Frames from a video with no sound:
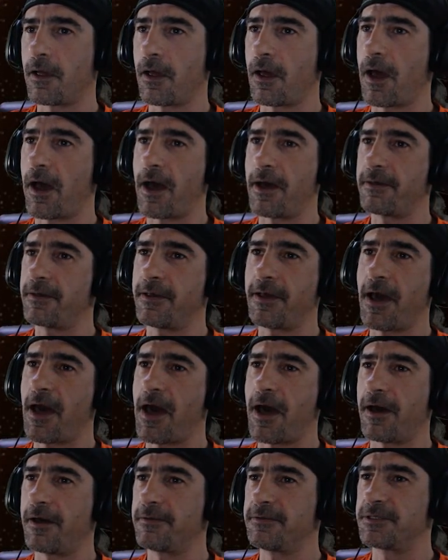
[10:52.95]
uh,
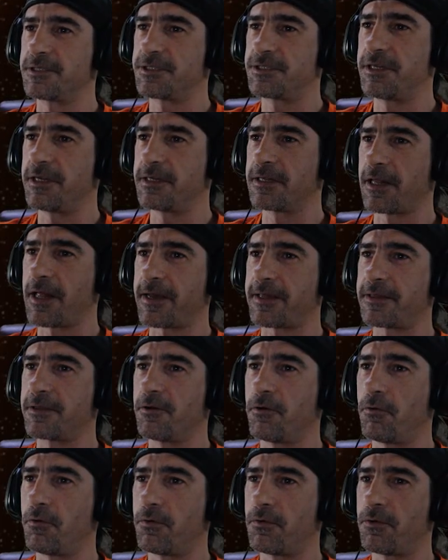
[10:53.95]
yeah, I just didn't like
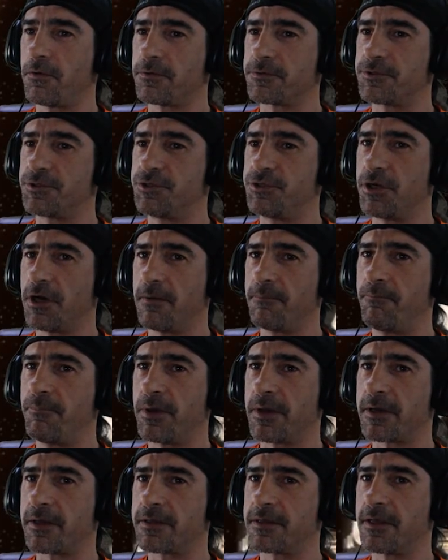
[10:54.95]
the whole
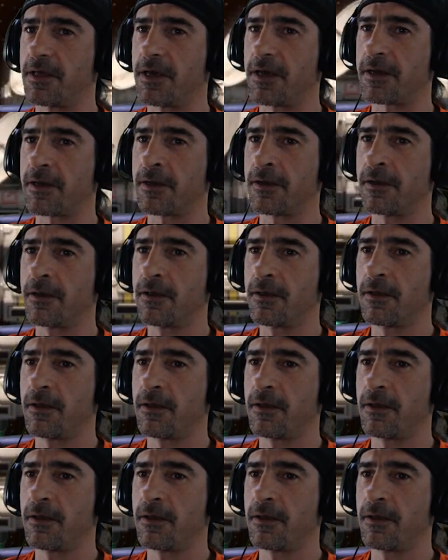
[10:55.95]
jumping thing.